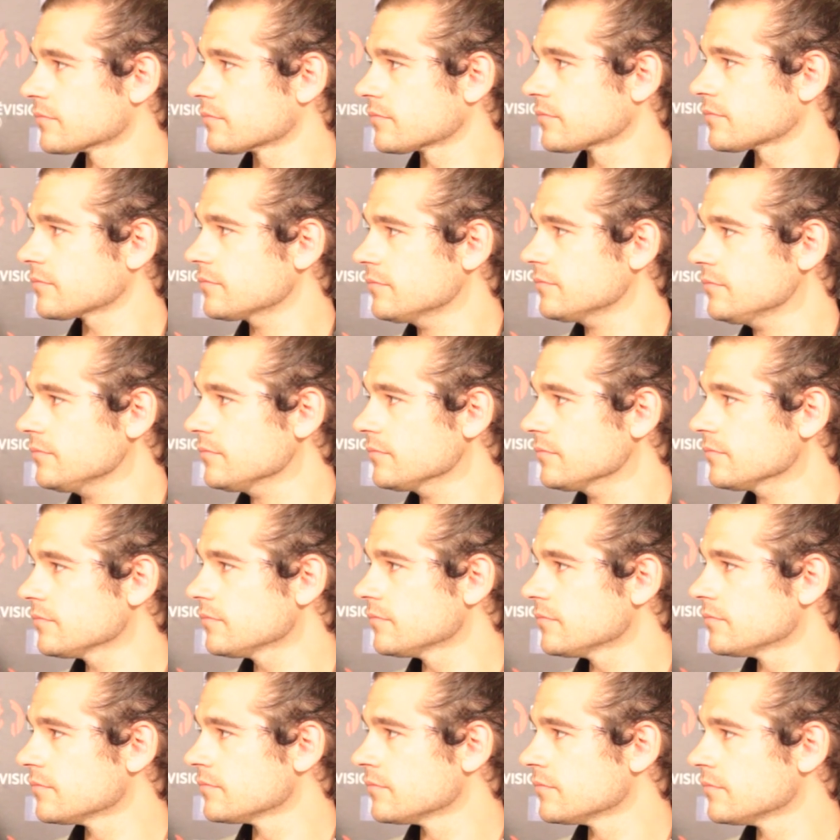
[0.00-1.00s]

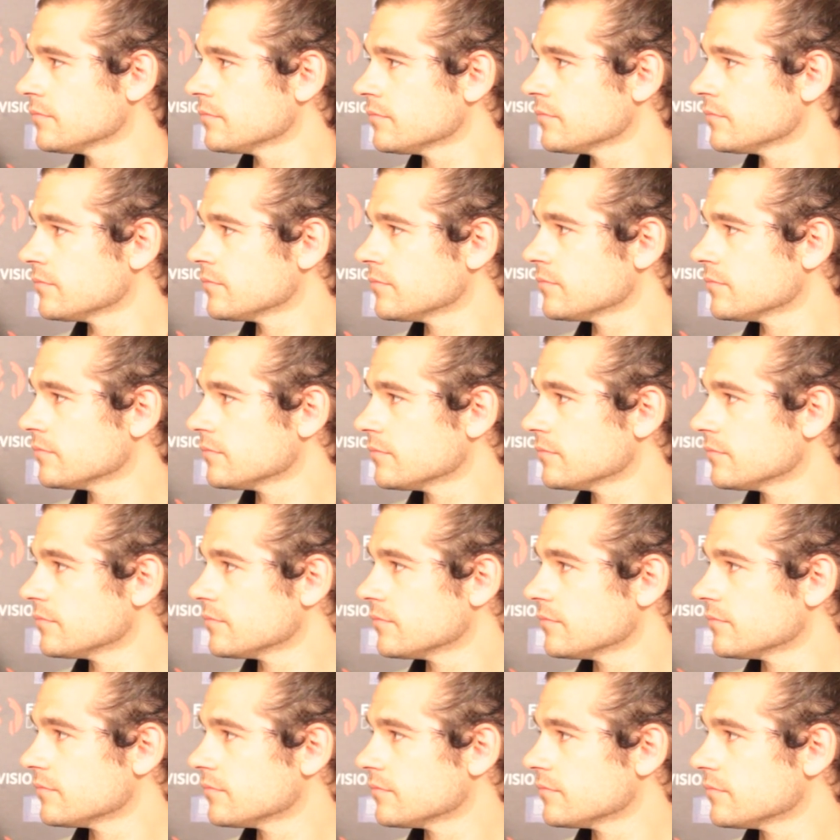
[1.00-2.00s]

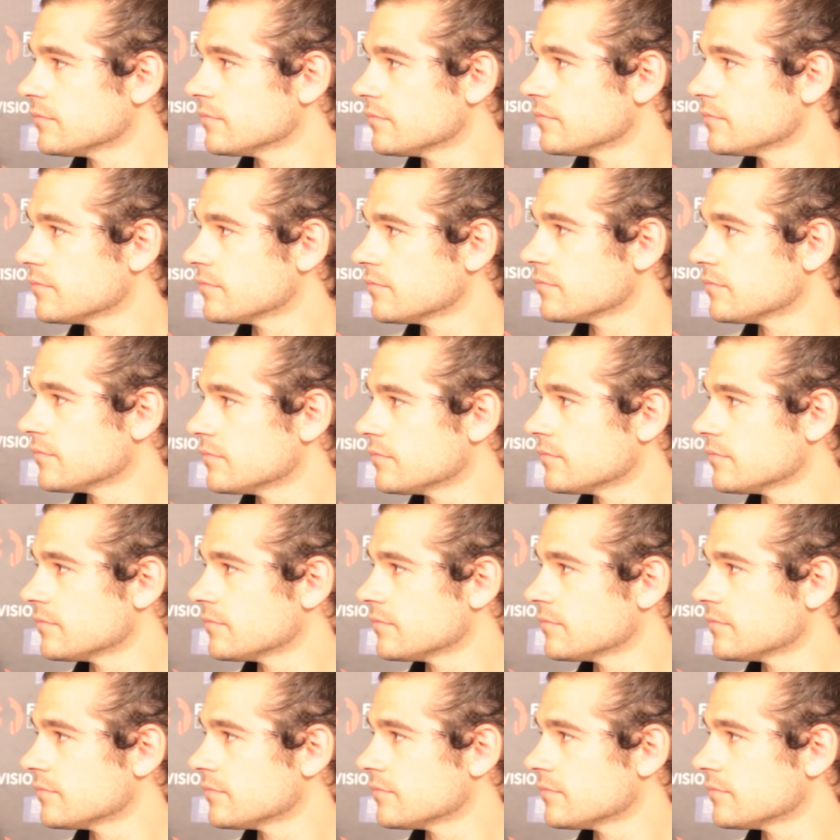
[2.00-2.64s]
This person isn't speaking.